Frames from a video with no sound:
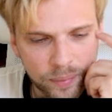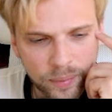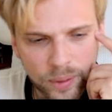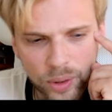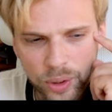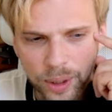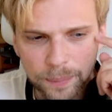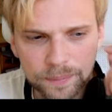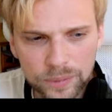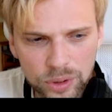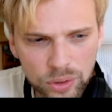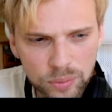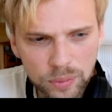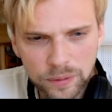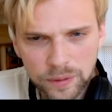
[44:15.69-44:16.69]
Okay,
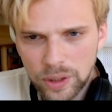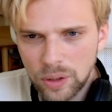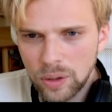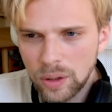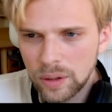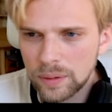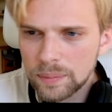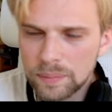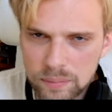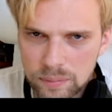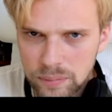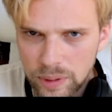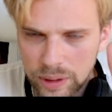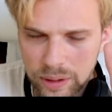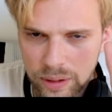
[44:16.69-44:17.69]
so moving on,
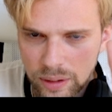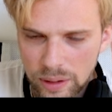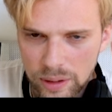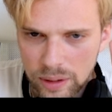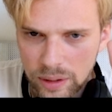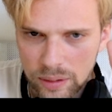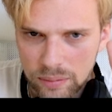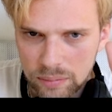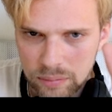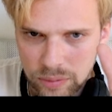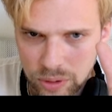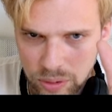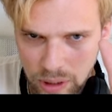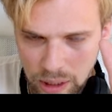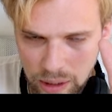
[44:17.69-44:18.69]
basically
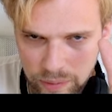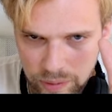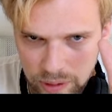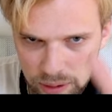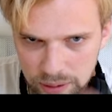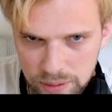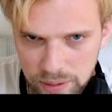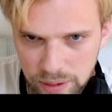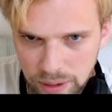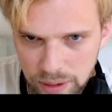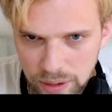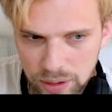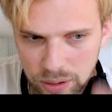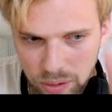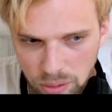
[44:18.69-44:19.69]
you have a list
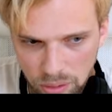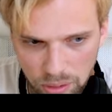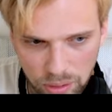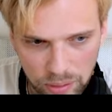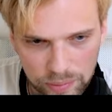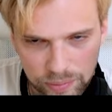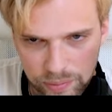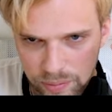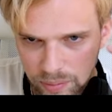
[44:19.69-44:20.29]
here of